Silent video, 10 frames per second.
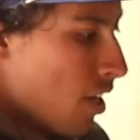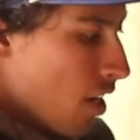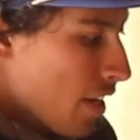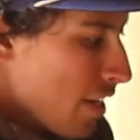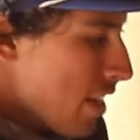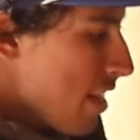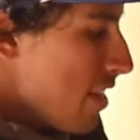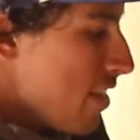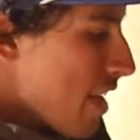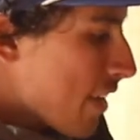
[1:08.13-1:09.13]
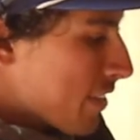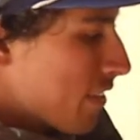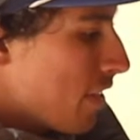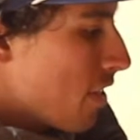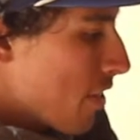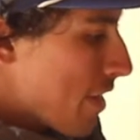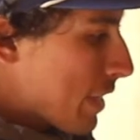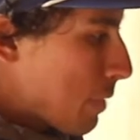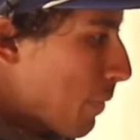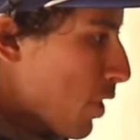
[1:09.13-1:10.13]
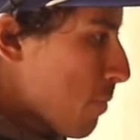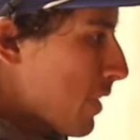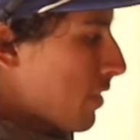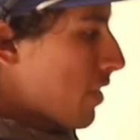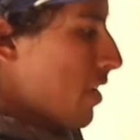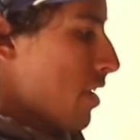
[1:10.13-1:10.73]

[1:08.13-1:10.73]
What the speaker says: All right. Next in our experiment,